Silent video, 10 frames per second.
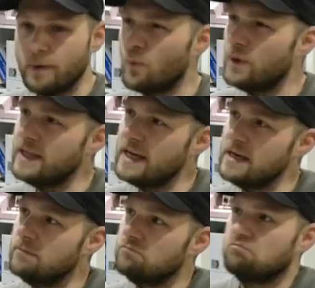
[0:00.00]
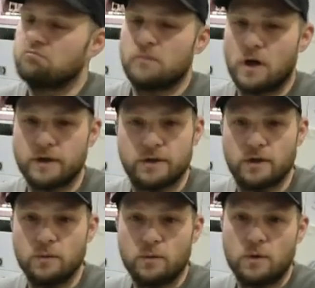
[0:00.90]
within, I don't
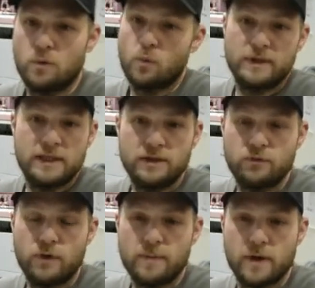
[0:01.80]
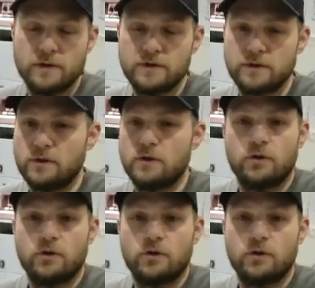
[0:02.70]
know, within 3 months,